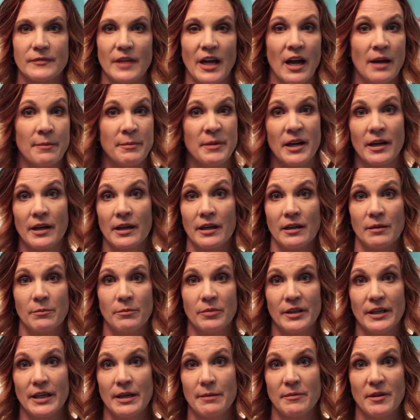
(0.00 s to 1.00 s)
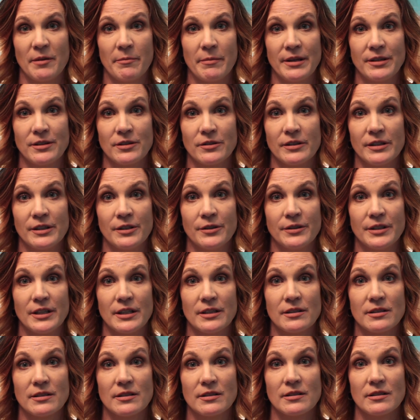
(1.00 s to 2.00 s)
I'm not going to blame the mental
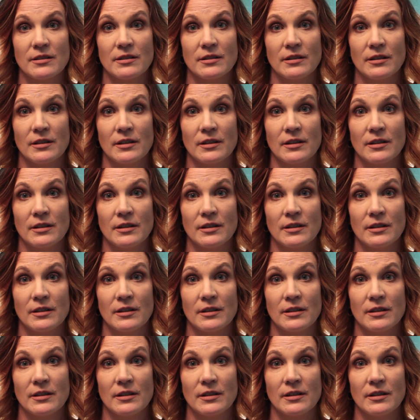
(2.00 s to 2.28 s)
illness.